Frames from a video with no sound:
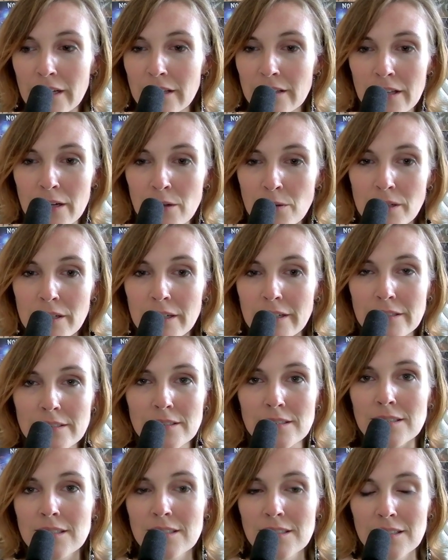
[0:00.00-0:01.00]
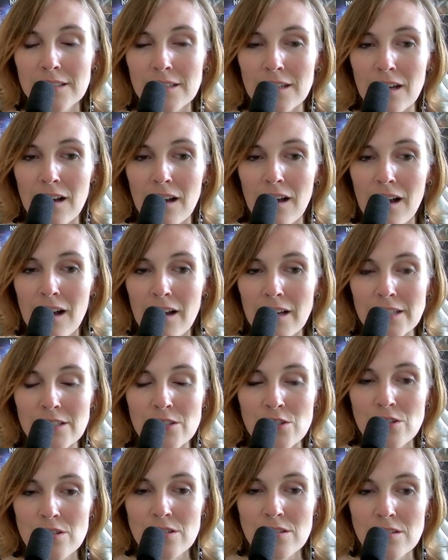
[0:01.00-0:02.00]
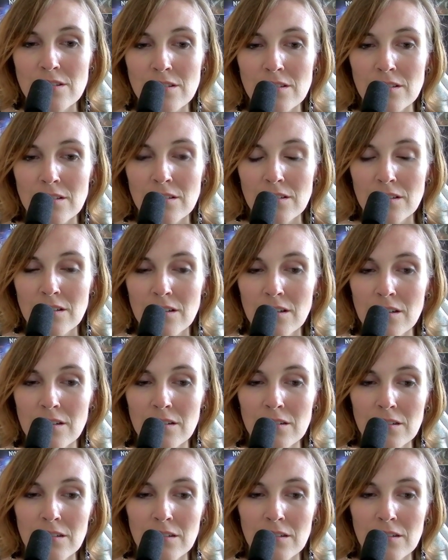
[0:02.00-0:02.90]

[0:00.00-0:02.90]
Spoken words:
there it is. It's just, ugh.